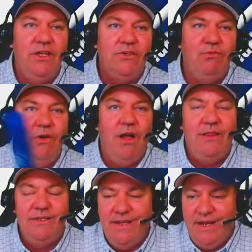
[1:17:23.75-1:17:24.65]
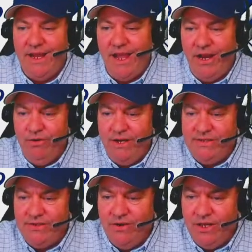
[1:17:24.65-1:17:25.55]
Let's rock this inning. I agree,
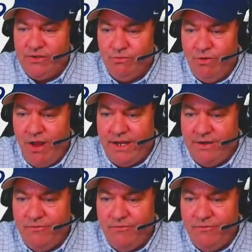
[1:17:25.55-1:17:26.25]
sir. Let's rock it.